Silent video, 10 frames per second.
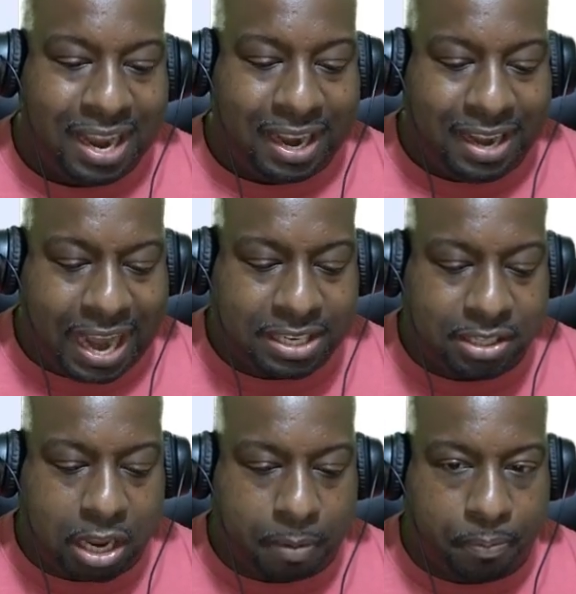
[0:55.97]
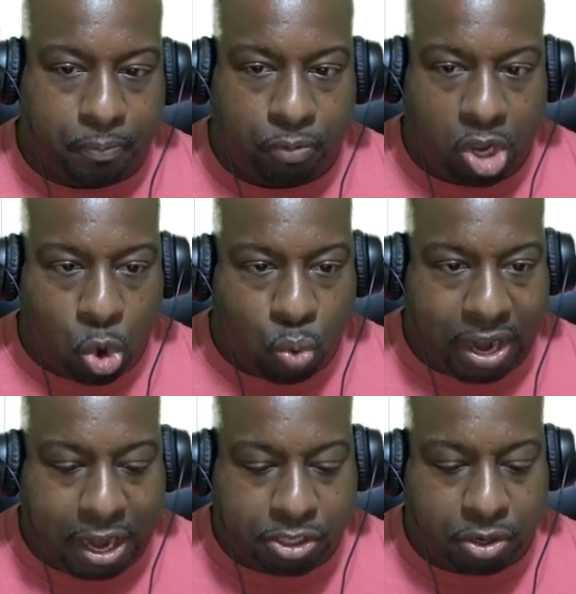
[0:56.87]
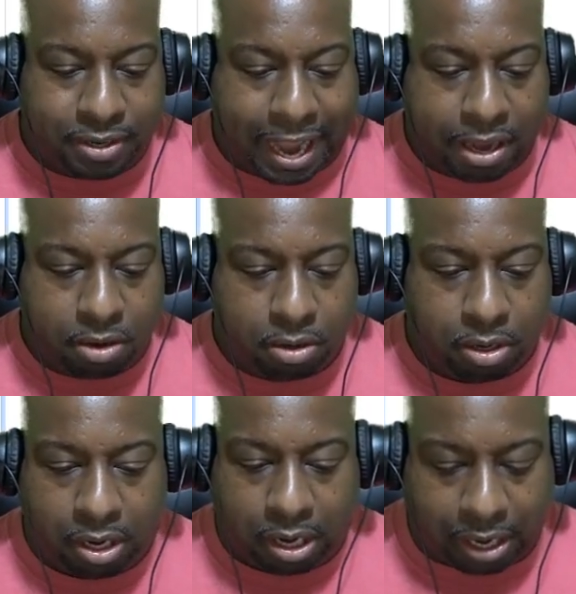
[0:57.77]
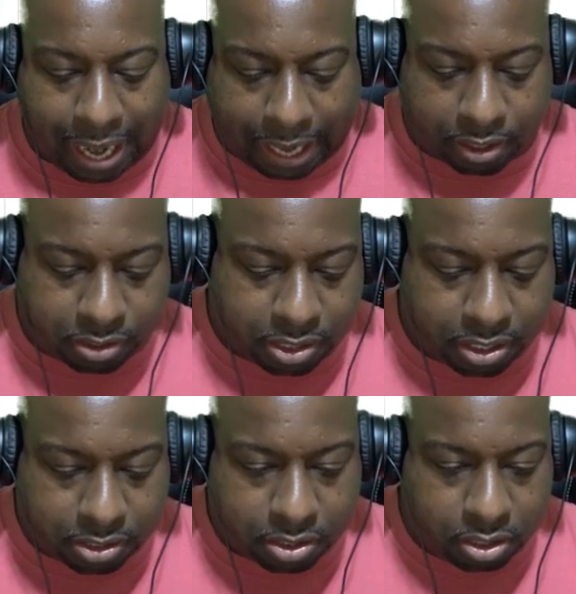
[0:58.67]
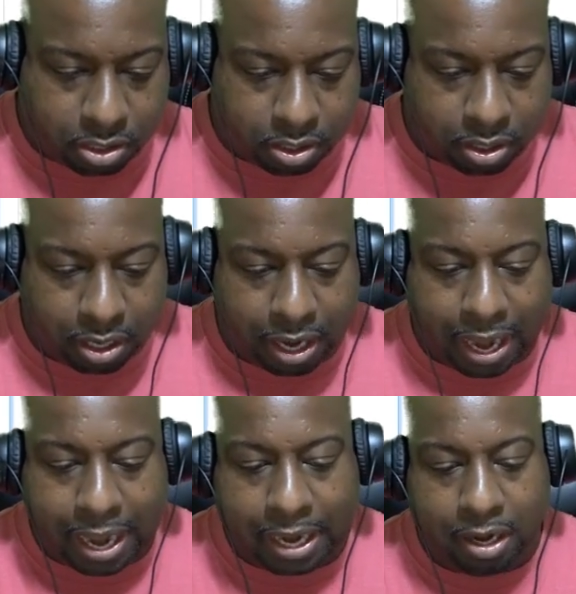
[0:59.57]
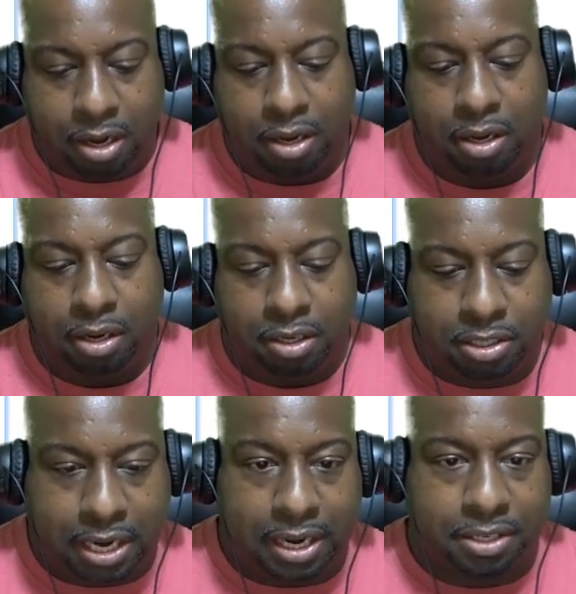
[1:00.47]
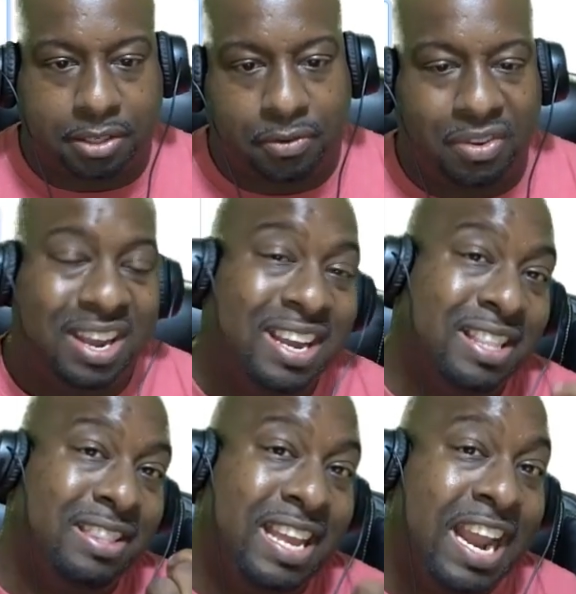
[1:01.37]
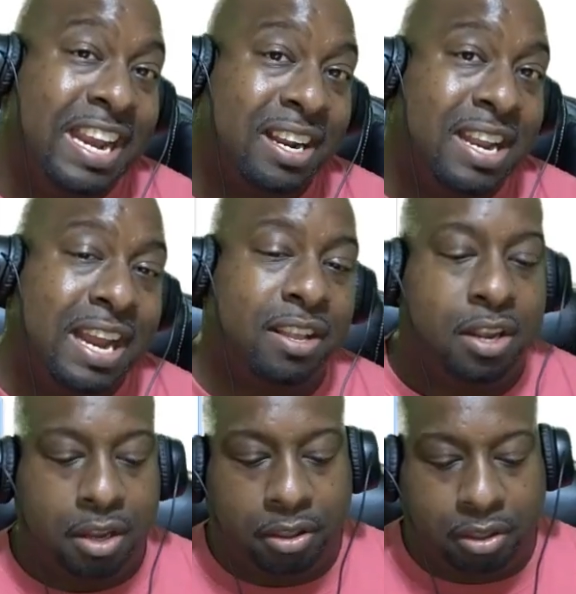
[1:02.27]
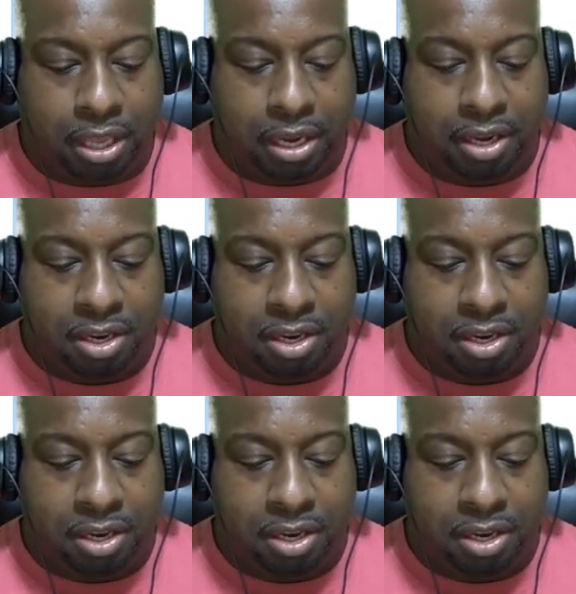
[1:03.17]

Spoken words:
Next step would enter data like just a test. Then click the